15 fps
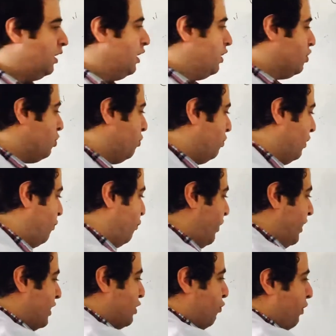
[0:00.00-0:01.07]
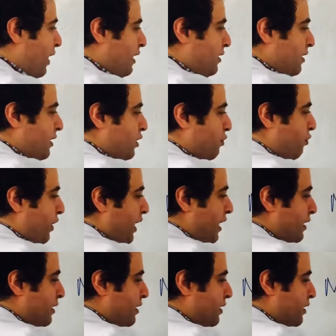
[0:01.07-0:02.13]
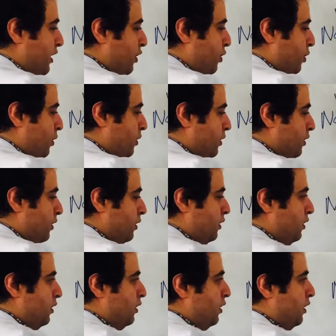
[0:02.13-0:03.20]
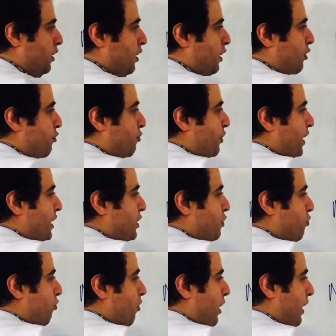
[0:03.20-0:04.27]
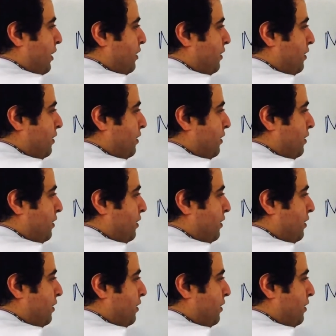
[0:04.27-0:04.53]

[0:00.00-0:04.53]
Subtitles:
So the first phase is phase 0, phase 1.